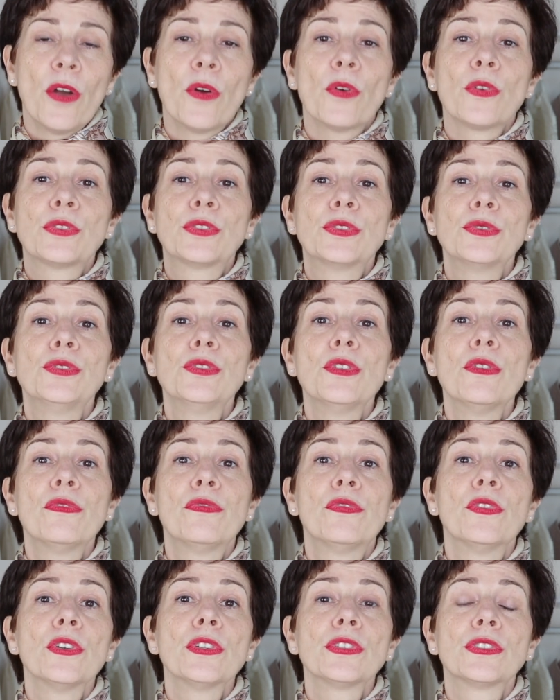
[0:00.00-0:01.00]
Or do you
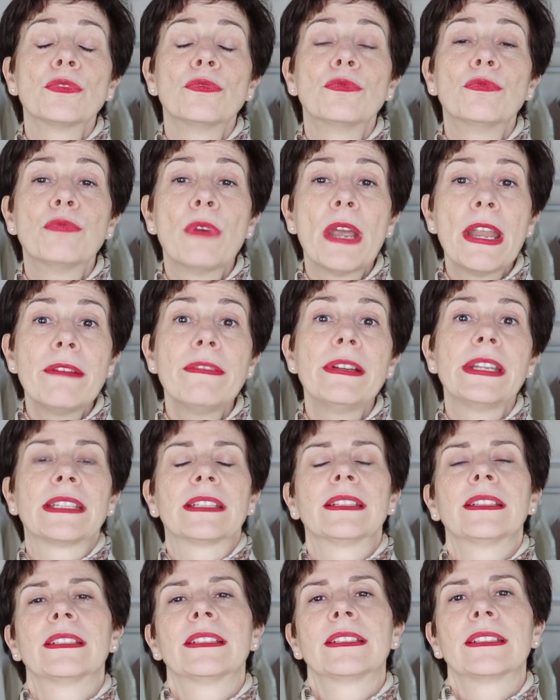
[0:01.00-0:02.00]
avoid
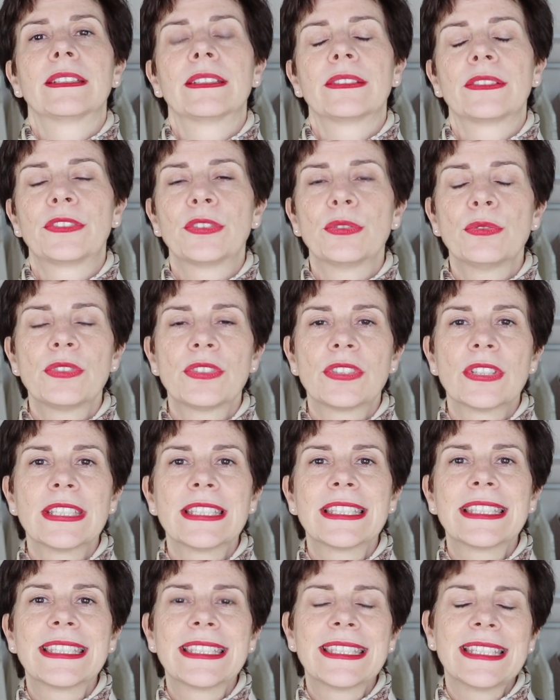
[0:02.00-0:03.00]
wearing those
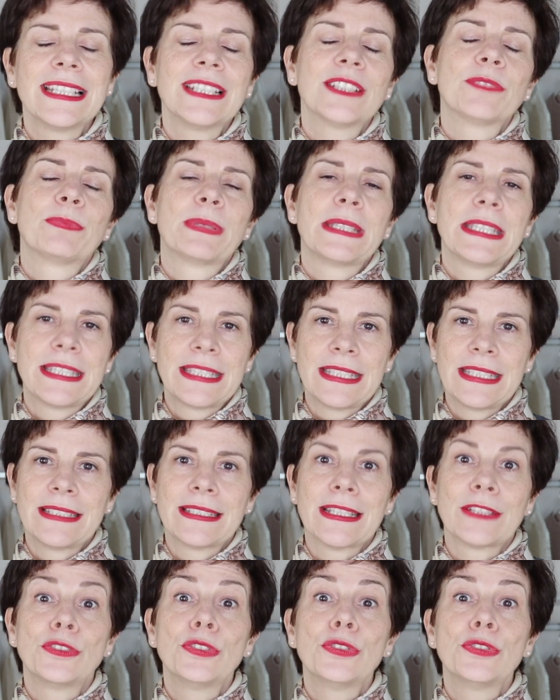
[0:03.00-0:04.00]
silk pieces
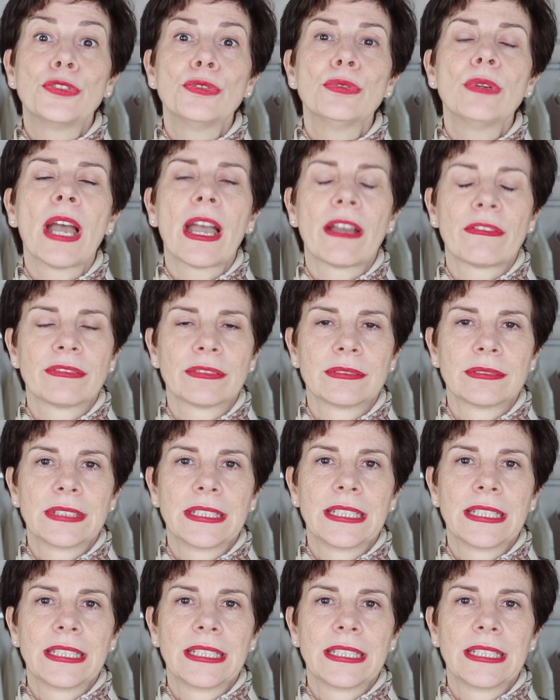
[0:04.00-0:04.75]
that you do have?